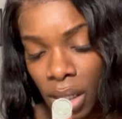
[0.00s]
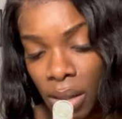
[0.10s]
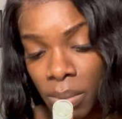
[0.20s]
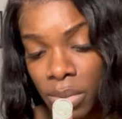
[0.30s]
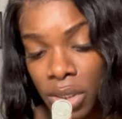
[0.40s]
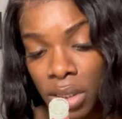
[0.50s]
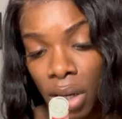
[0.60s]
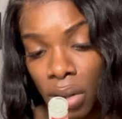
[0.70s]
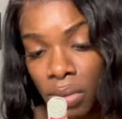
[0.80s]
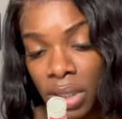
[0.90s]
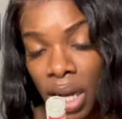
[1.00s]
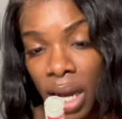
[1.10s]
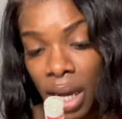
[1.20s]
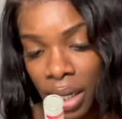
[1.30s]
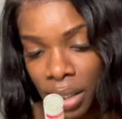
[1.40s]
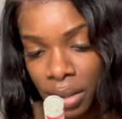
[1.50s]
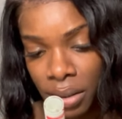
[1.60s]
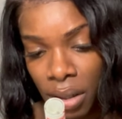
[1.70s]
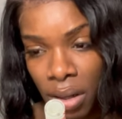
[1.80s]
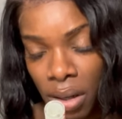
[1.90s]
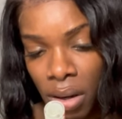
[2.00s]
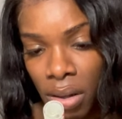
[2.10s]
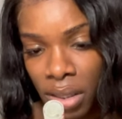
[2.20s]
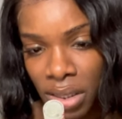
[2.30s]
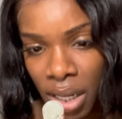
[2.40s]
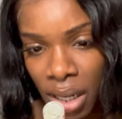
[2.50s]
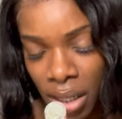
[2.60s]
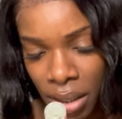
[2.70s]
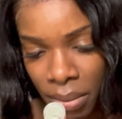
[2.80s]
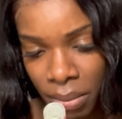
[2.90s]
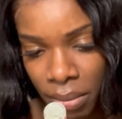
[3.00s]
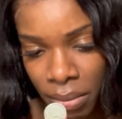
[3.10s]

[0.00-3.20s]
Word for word: I'm so tired all the time.